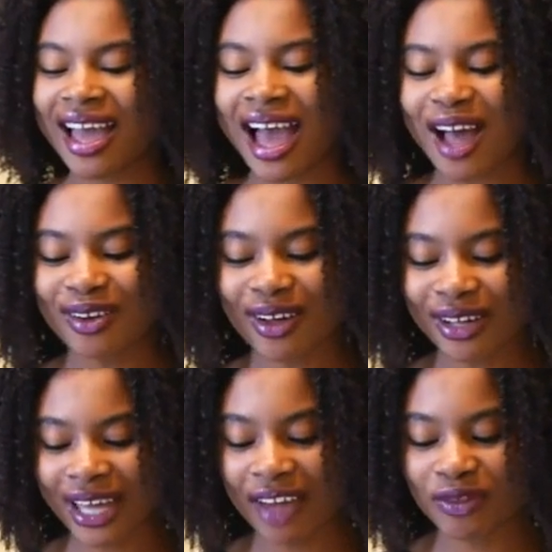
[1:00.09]
how
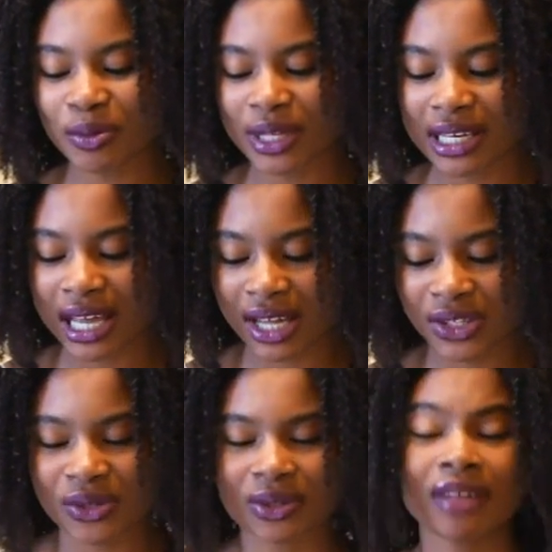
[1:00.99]
long have you been
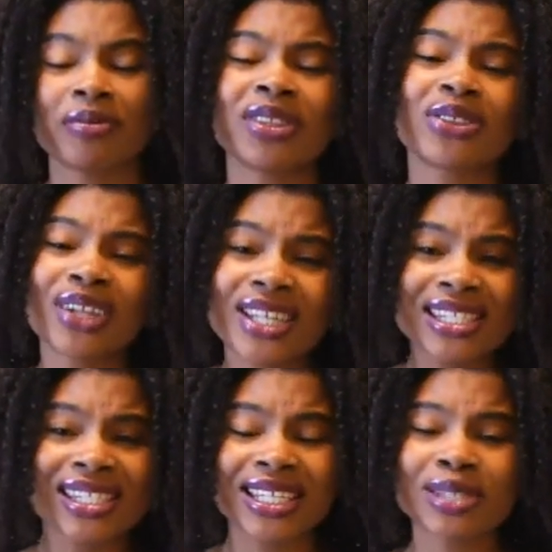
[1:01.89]
natural? I've been
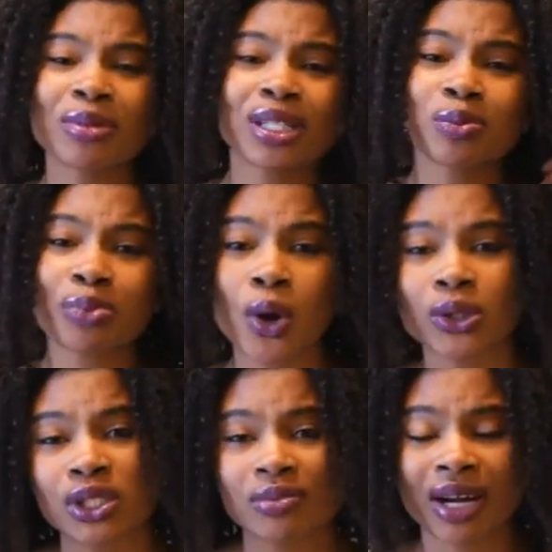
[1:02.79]
thirty-six months post